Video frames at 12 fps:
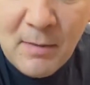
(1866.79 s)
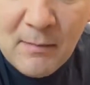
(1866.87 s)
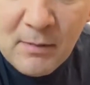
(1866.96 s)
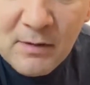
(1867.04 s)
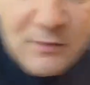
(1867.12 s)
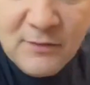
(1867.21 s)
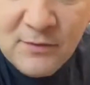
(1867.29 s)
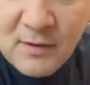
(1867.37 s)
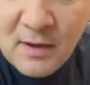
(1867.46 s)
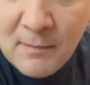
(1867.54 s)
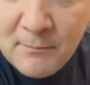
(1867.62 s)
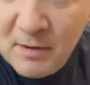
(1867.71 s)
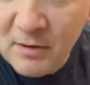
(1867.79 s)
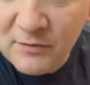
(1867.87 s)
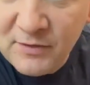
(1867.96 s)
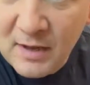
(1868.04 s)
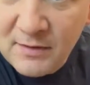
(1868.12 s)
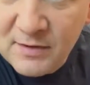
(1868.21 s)
bubbles
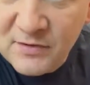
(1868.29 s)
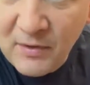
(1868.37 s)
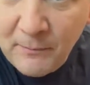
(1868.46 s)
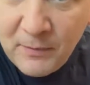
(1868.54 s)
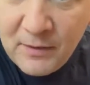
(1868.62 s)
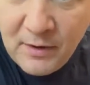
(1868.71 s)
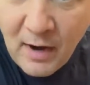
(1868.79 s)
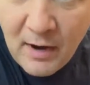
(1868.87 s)
because they disappear.